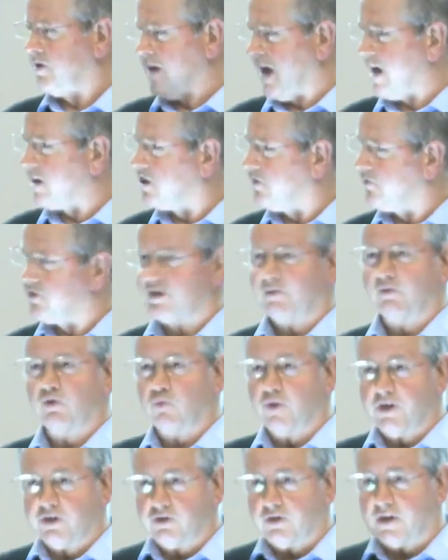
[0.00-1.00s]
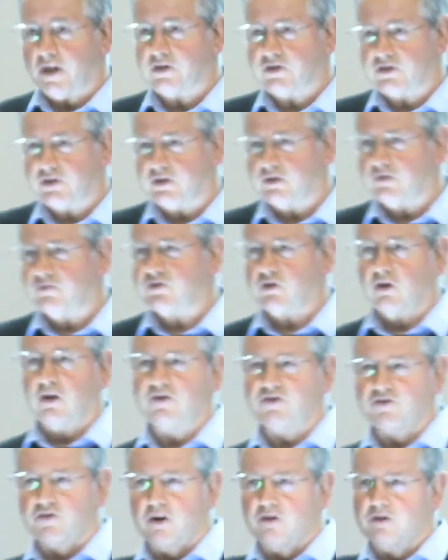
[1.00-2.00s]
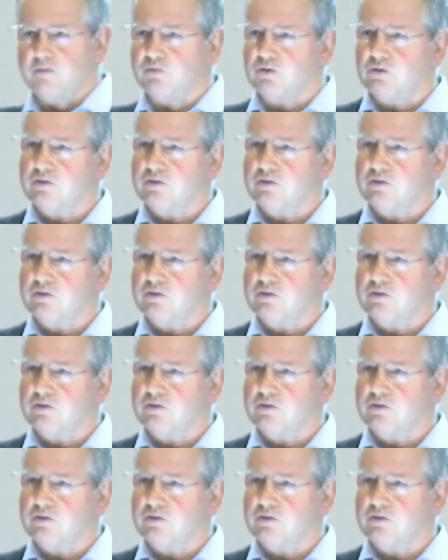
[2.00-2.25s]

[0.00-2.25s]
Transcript: The active is something we do ourselves. I throw the